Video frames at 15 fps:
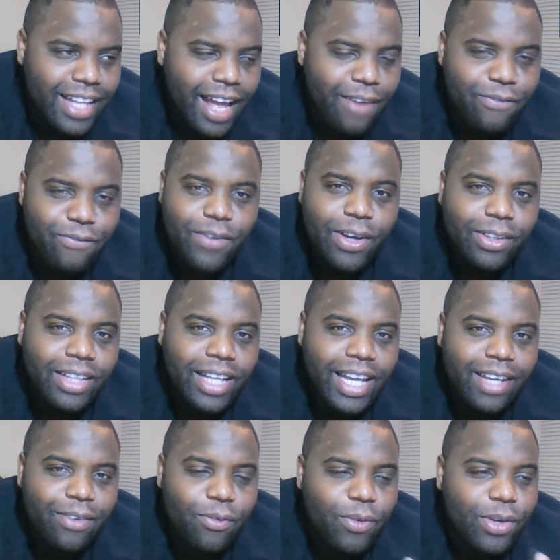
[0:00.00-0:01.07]
I felt
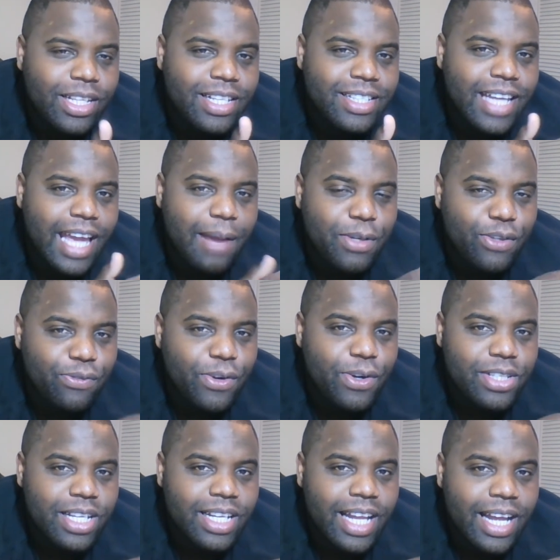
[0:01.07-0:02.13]
like when this game was
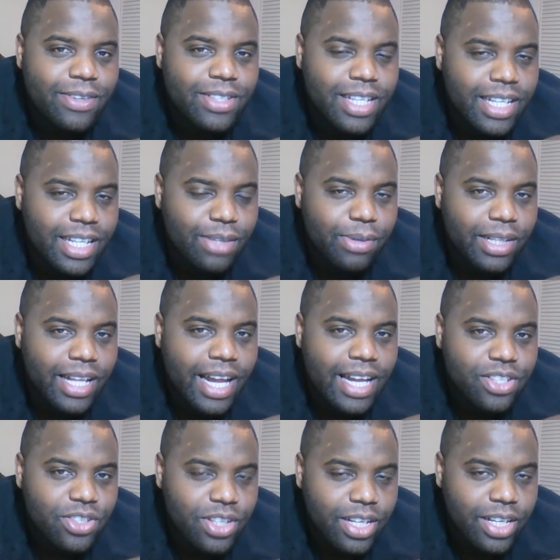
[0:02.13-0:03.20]
first announced at E3
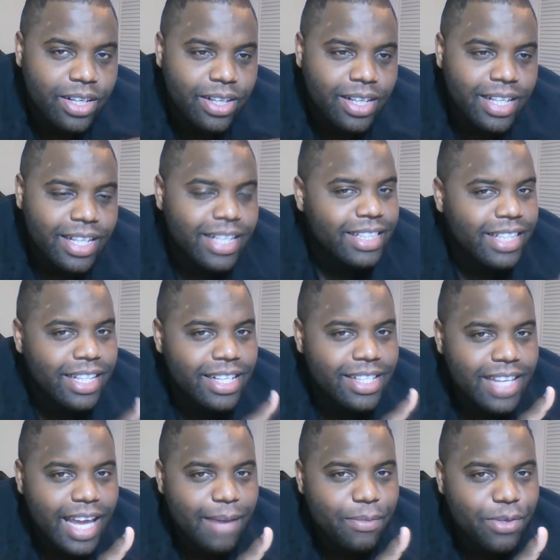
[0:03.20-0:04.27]
last year, that
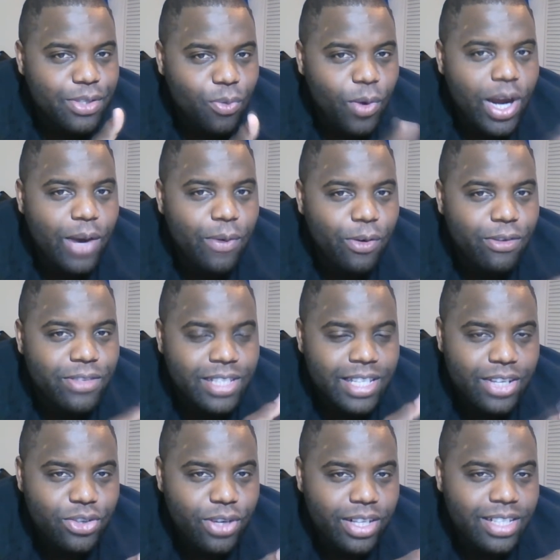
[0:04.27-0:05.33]
this game was werewolf
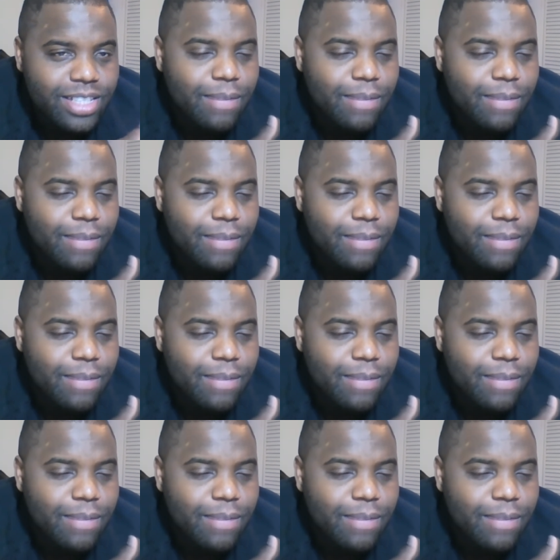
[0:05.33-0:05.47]
centric.